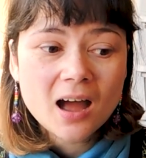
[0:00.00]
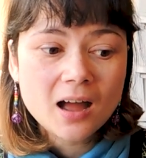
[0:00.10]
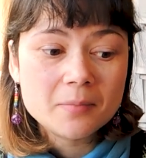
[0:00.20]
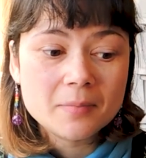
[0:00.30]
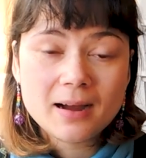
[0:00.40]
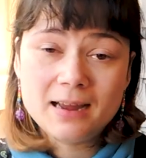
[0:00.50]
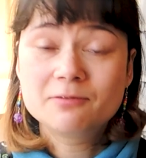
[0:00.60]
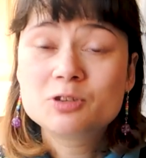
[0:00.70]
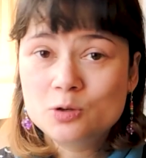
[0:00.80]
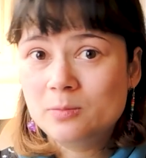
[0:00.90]
Um, I
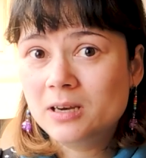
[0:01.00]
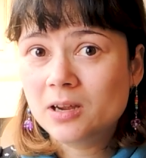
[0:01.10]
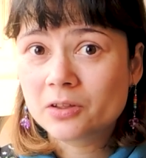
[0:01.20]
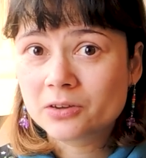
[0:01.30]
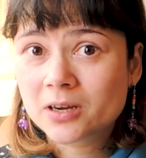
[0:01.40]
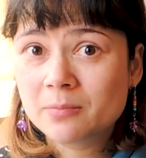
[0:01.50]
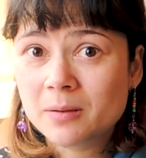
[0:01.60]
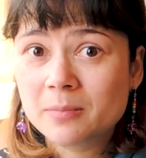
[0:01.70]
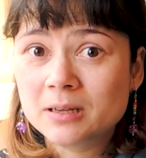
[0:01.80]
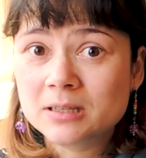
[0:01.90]
have too many other
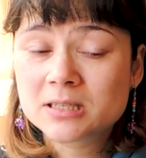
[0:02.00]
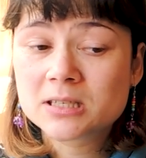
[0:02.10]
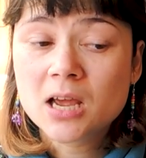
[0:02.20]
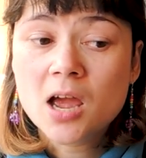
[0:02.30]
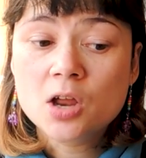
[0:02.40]
commitments,